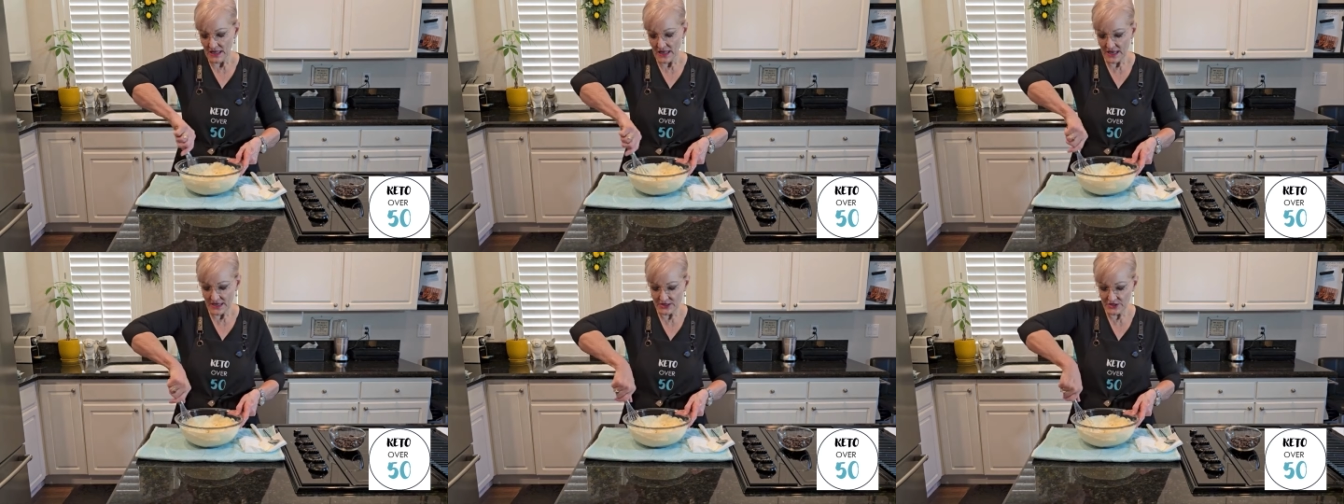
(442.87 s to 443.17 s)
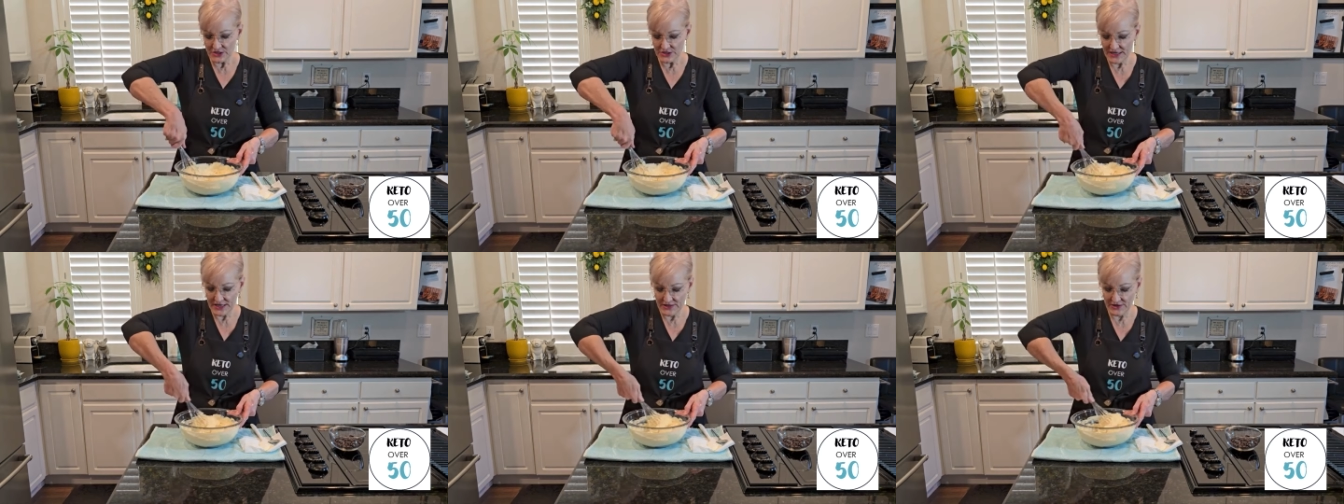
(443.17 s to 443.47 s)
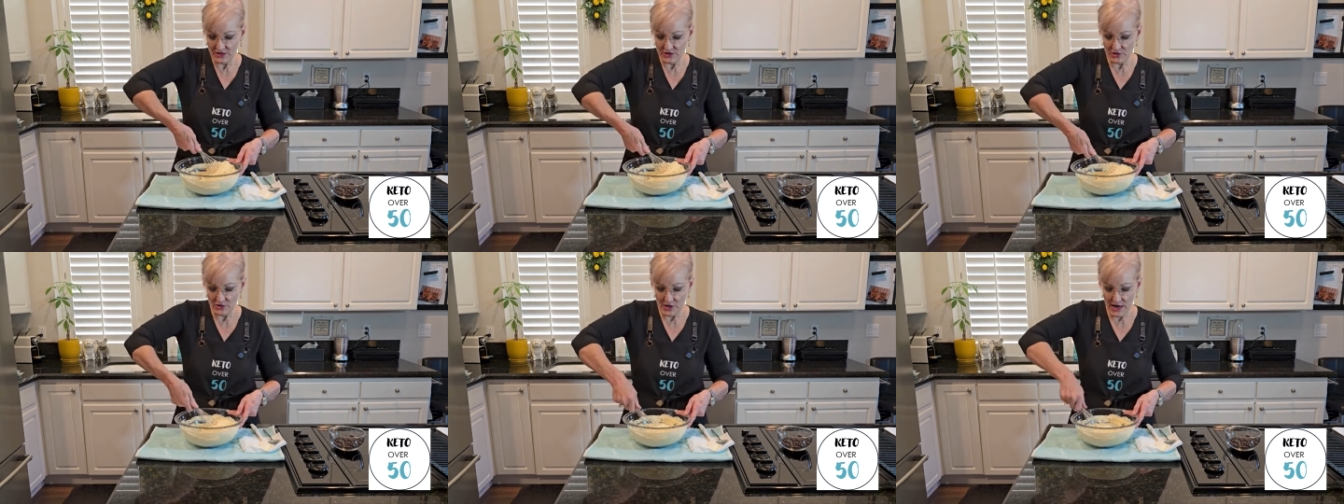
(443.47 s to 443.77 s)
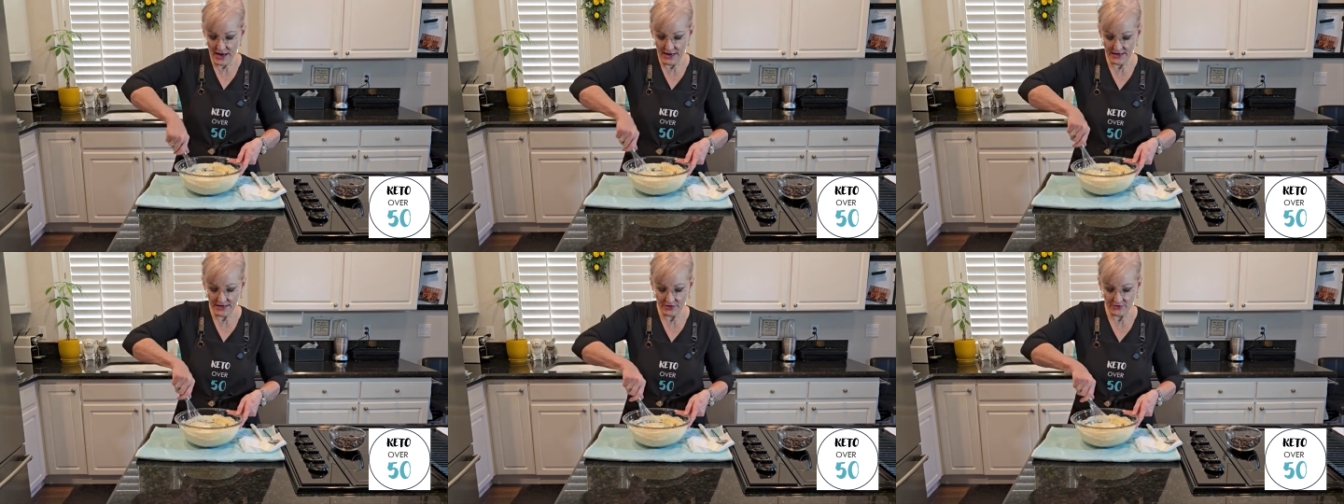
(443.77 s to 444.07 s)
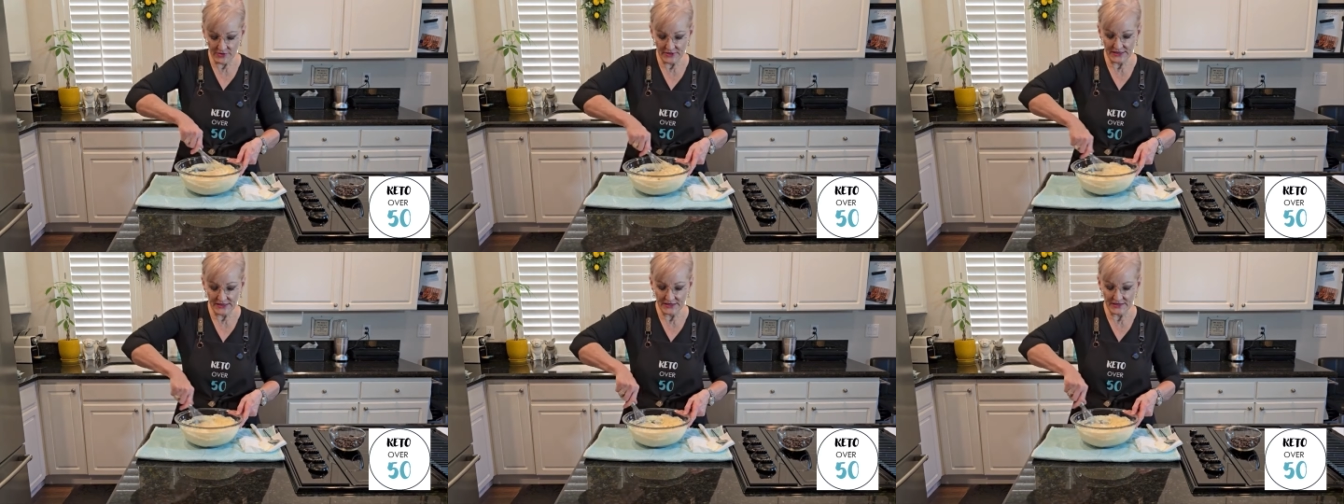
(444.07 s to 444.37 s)
I just had the dry
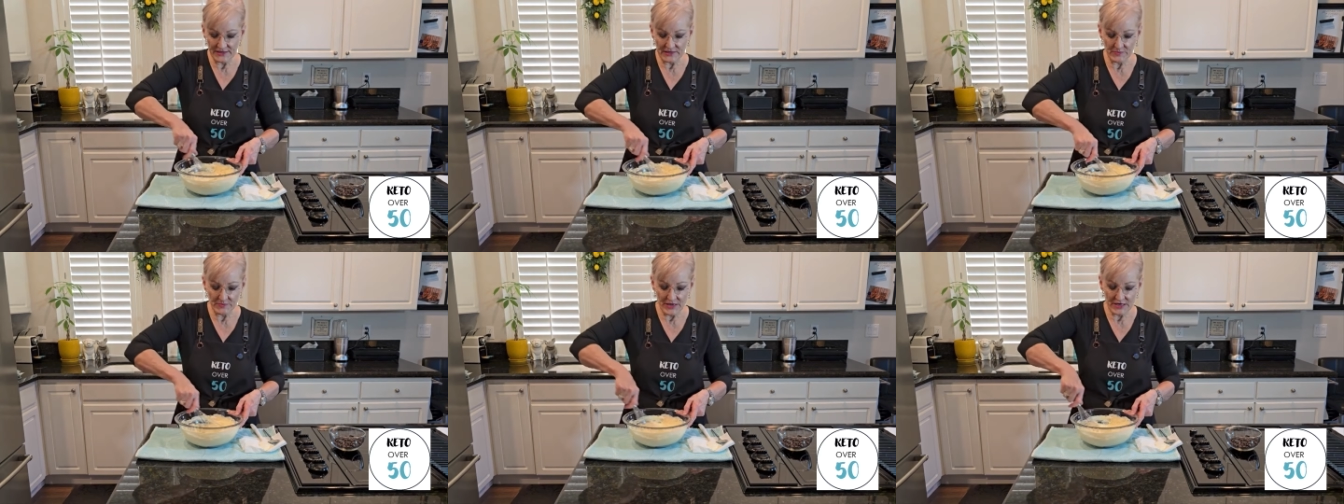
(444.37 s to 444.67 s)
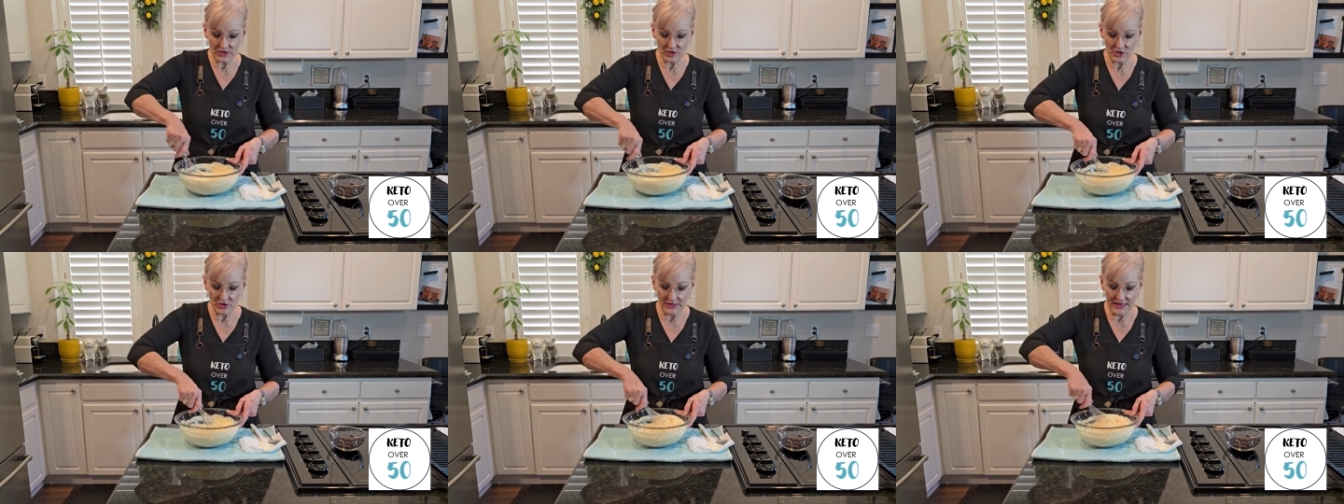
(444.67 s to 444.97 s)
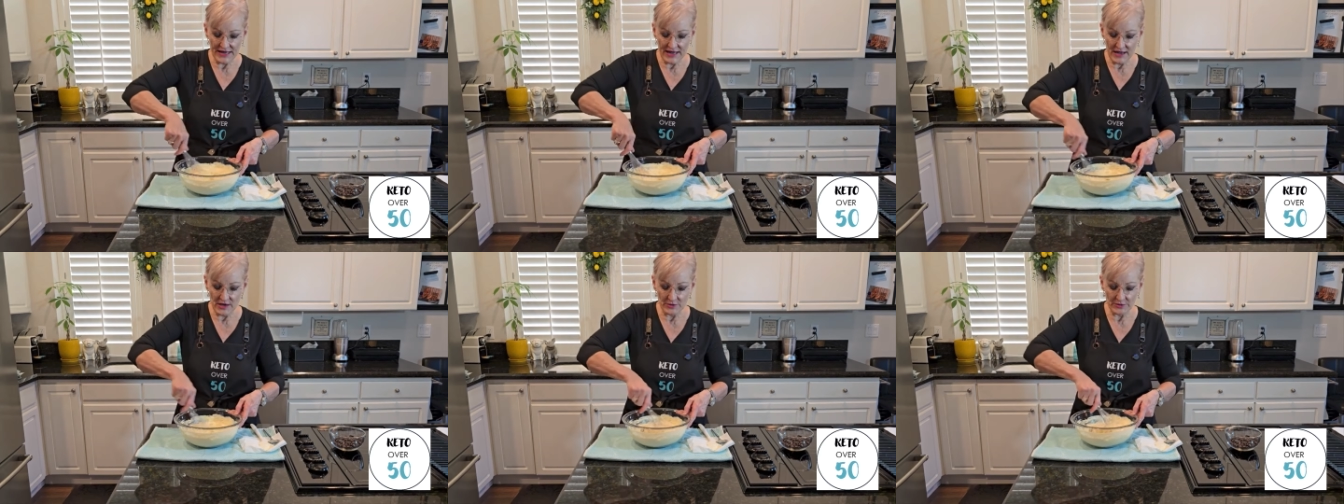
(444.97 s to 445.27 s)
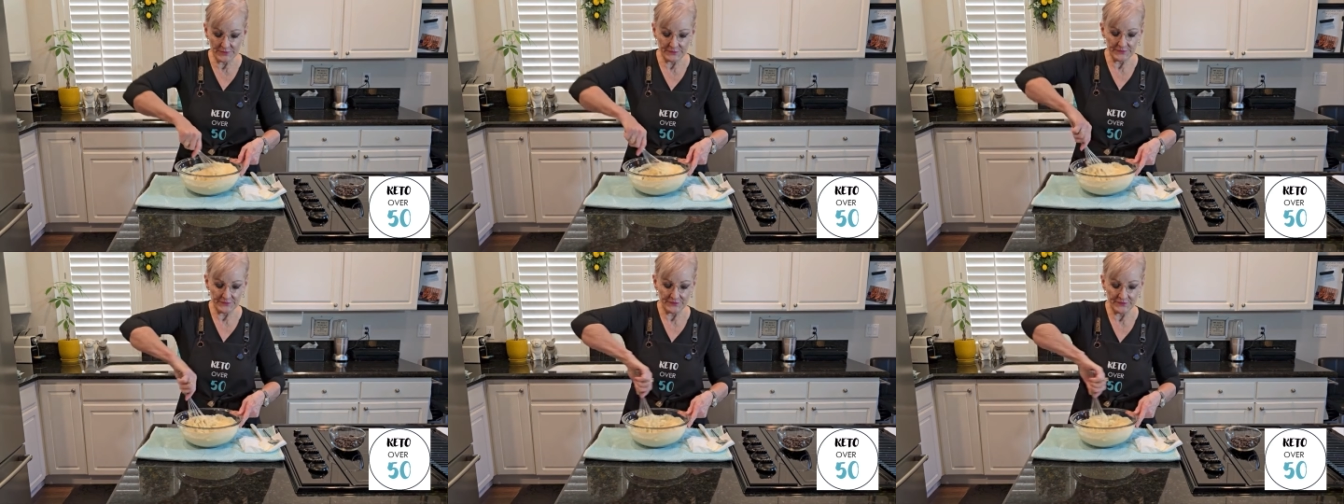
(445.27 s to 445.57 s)
ingredients measured out,